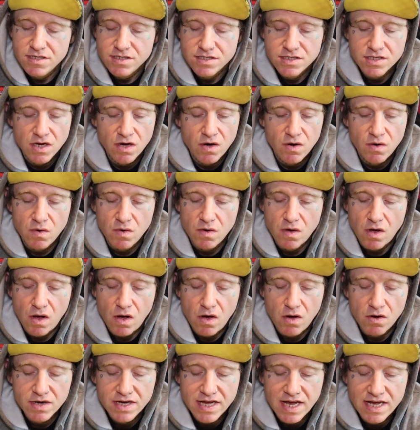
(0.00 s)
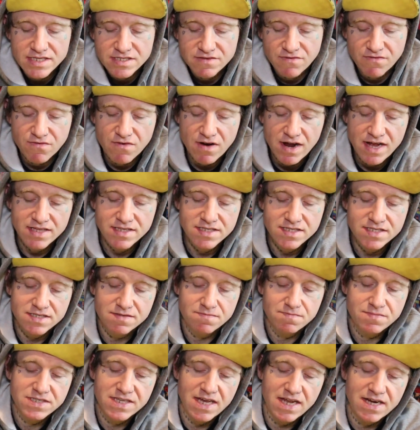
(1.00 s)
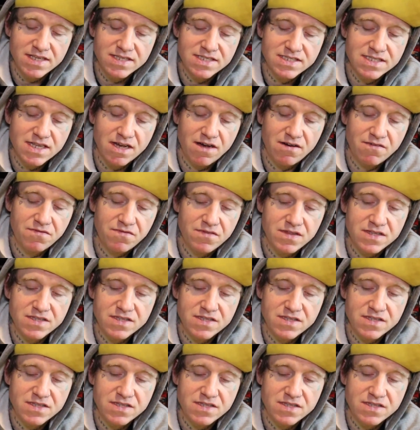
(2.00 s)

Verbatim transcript: So all kinds of friends sending stuff.